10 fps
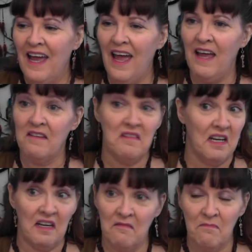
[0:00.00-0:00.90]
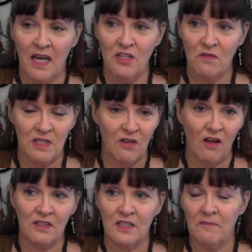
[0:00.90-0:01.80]
and getting major
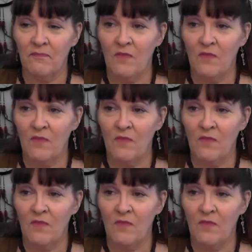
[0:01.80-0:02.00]
results.